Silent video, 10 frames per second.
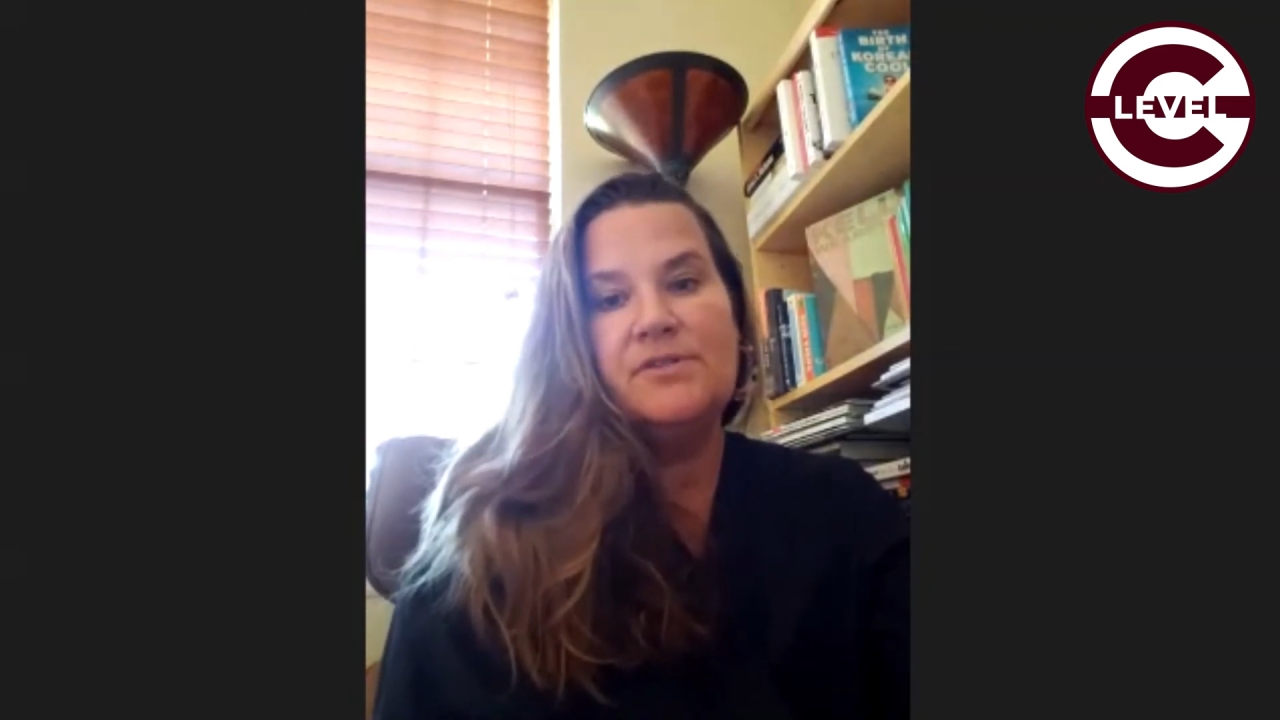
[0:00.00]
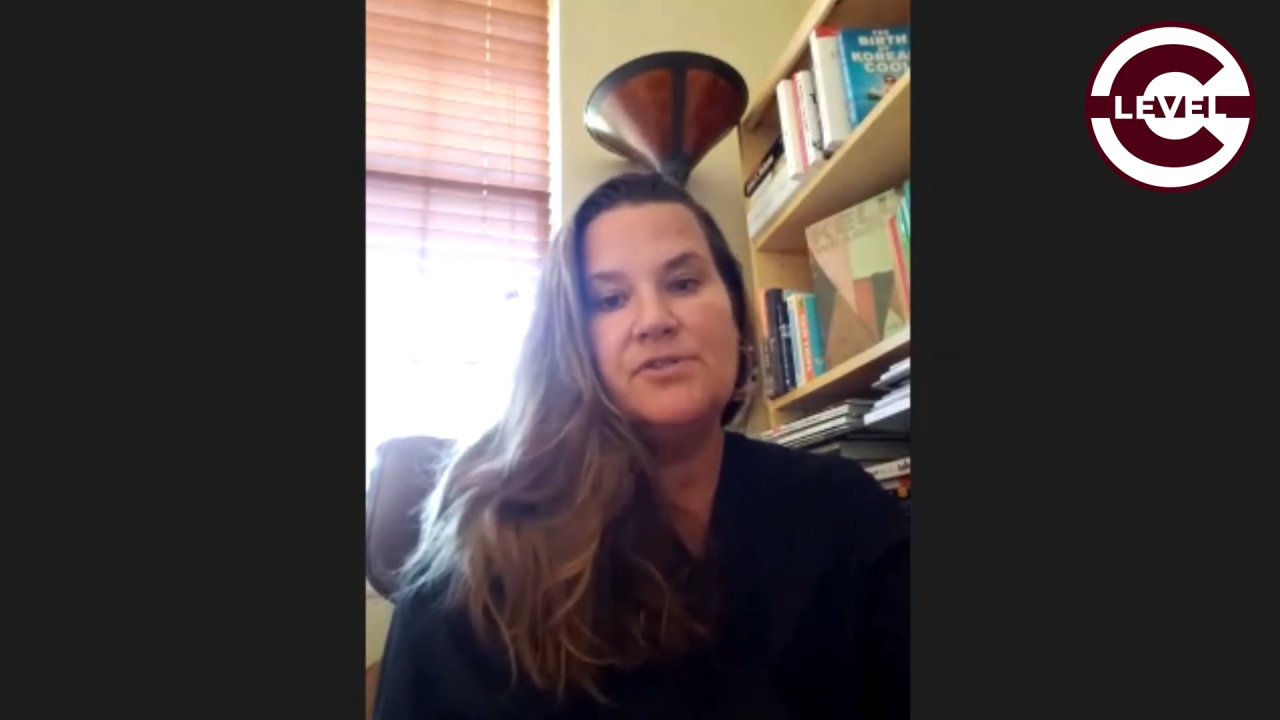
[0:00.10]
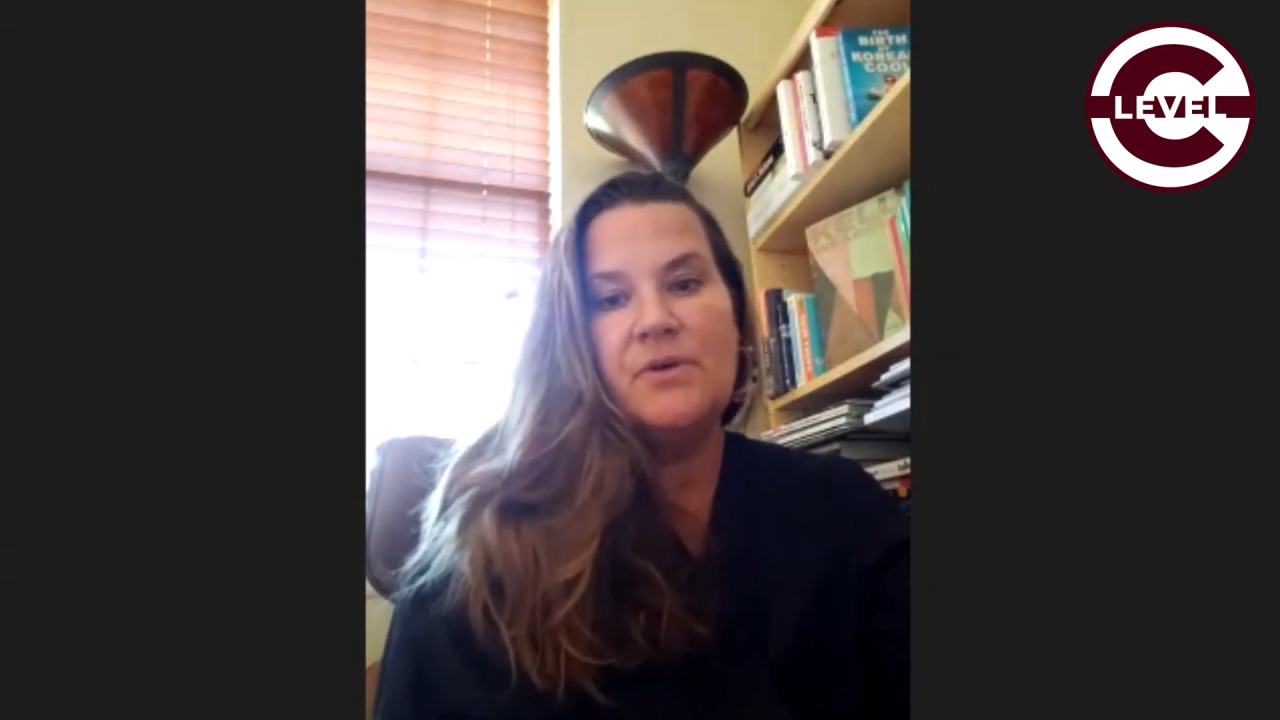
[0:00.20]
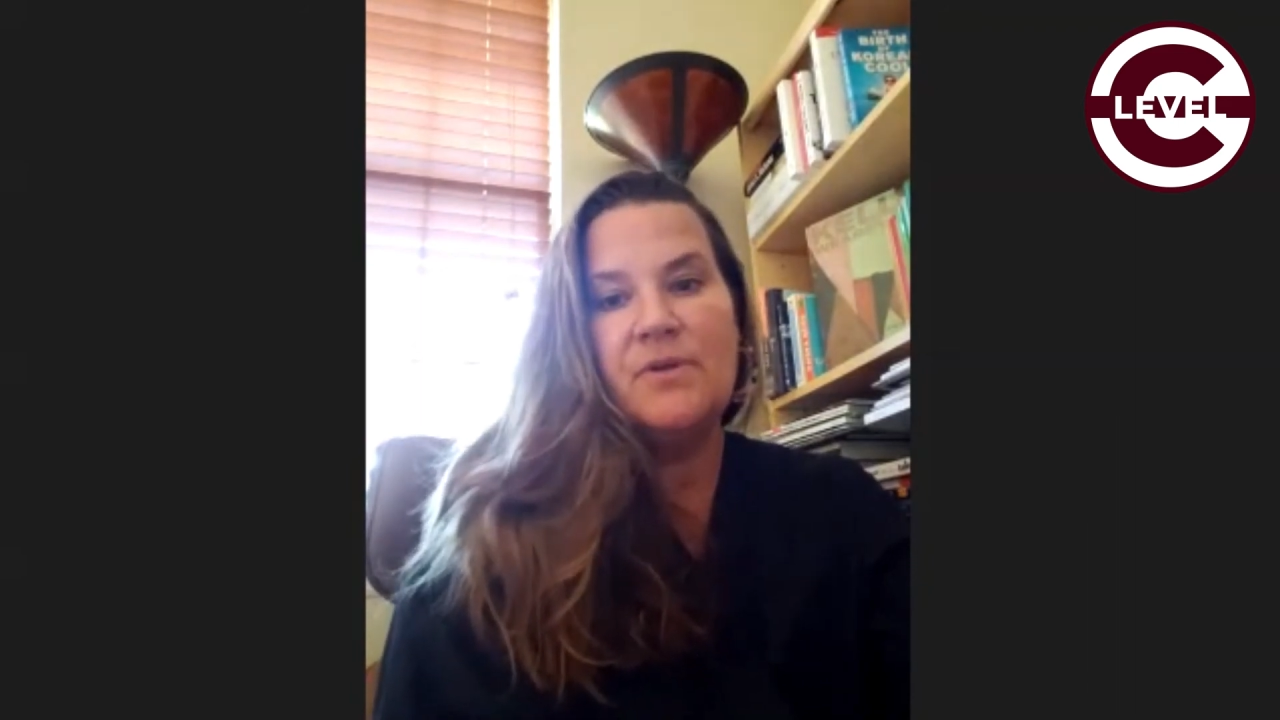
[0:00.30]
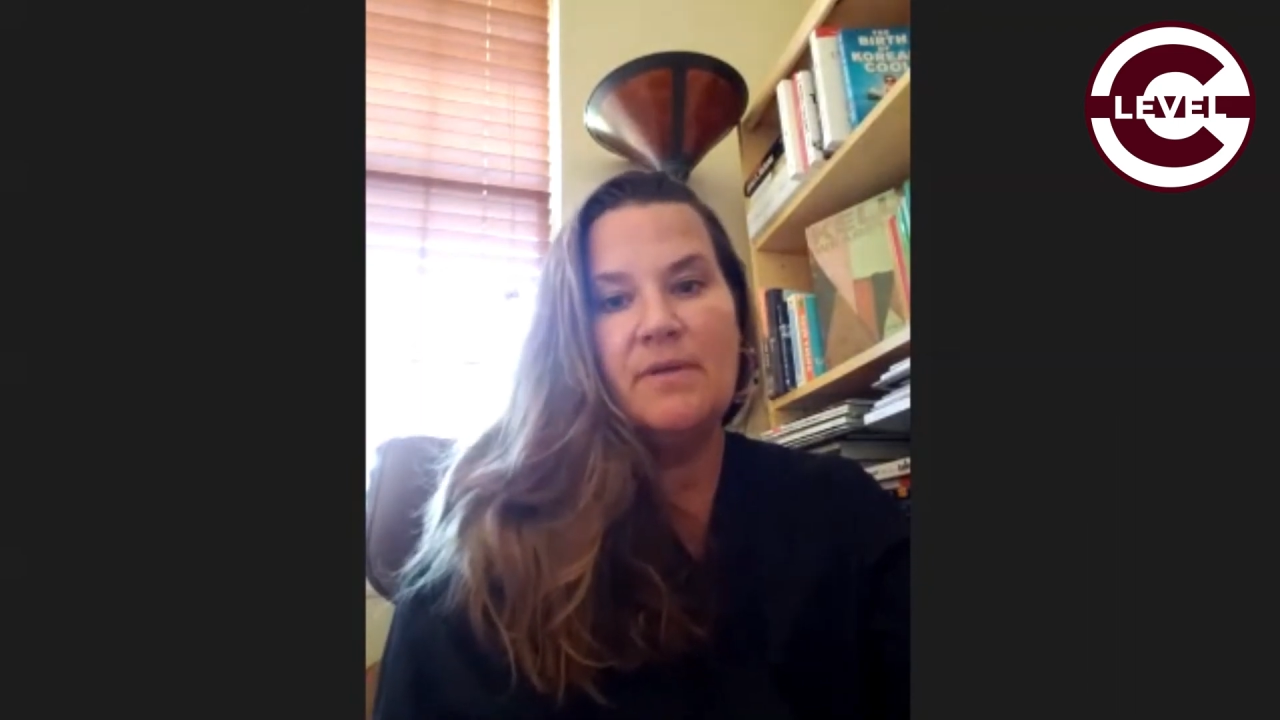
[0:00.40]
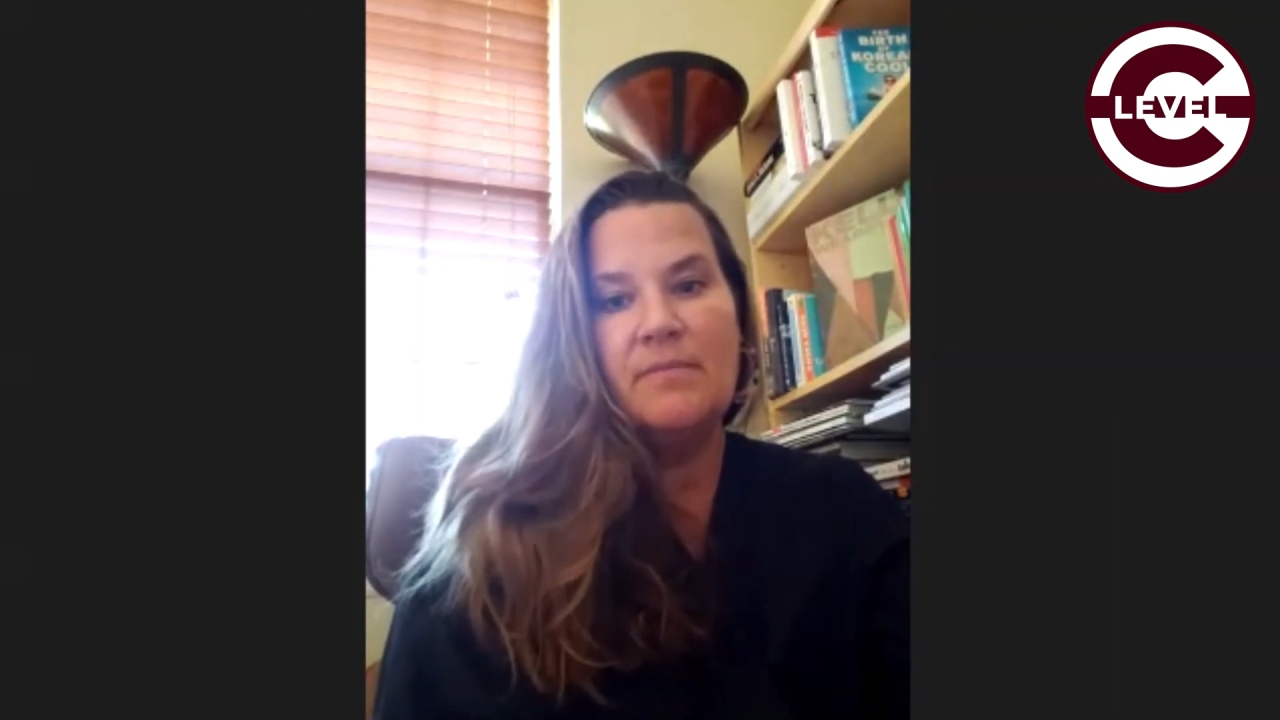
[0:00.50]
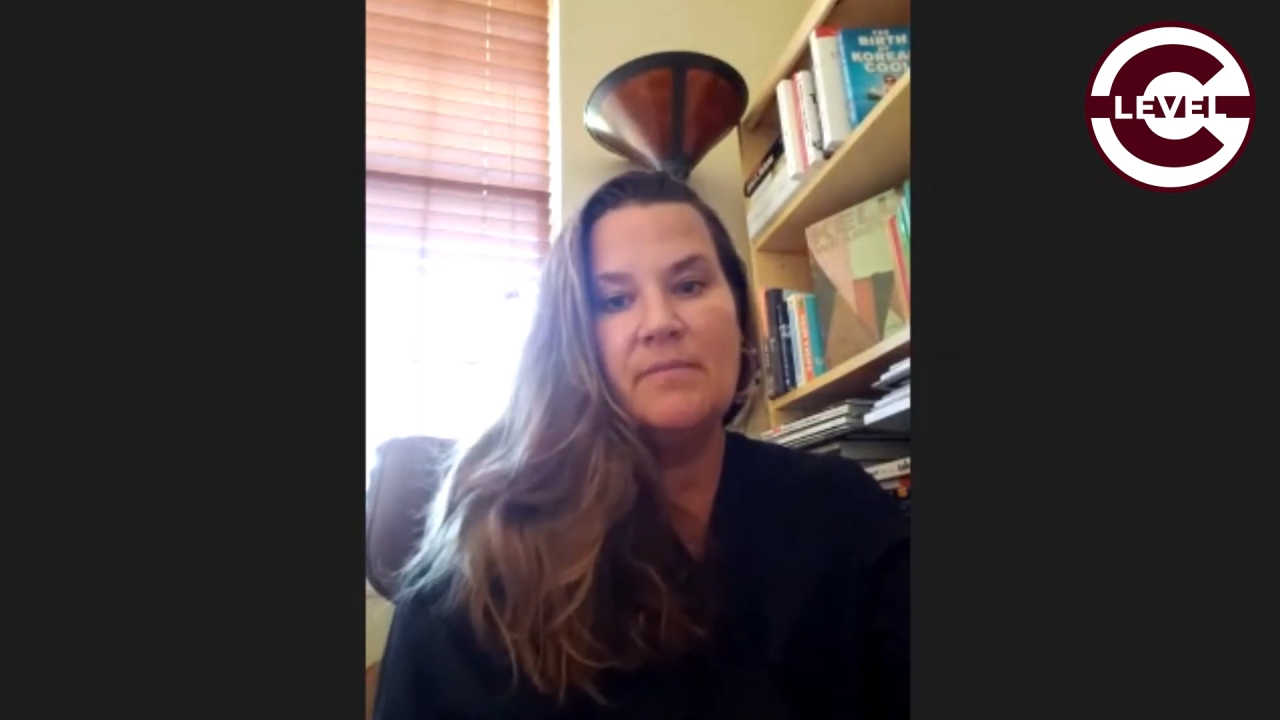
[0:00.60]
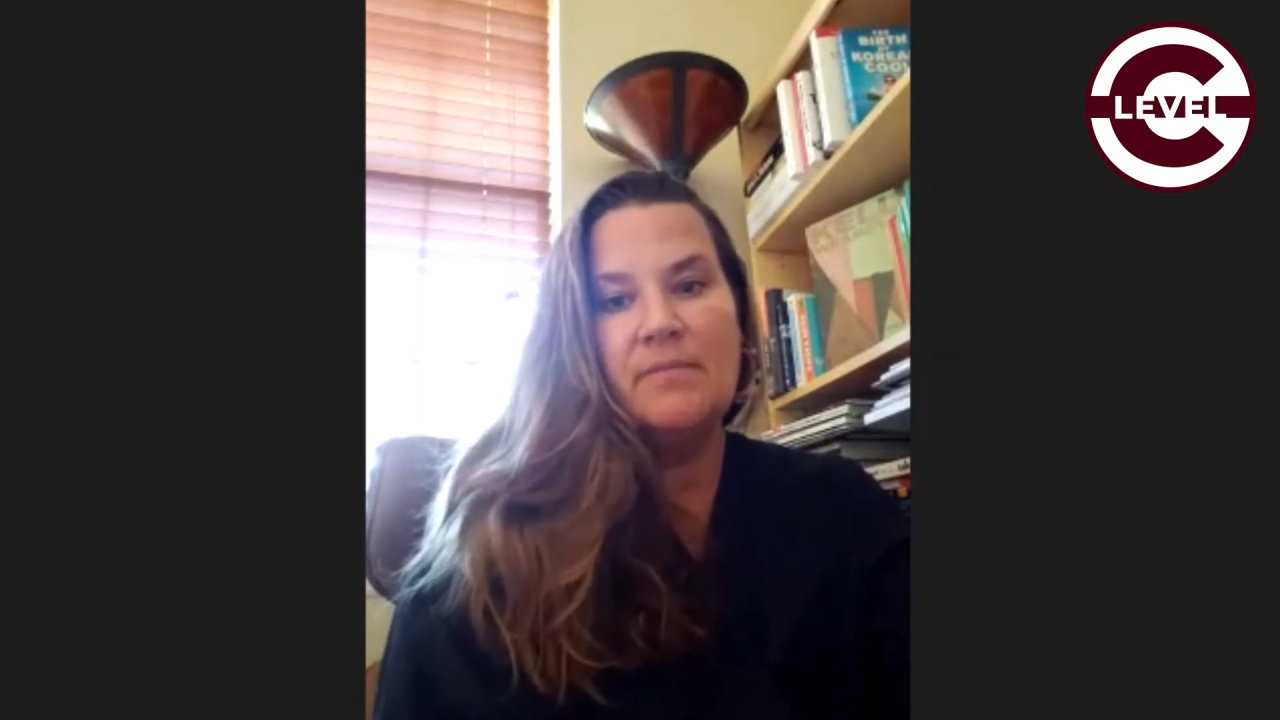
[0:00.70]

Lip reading: to show them,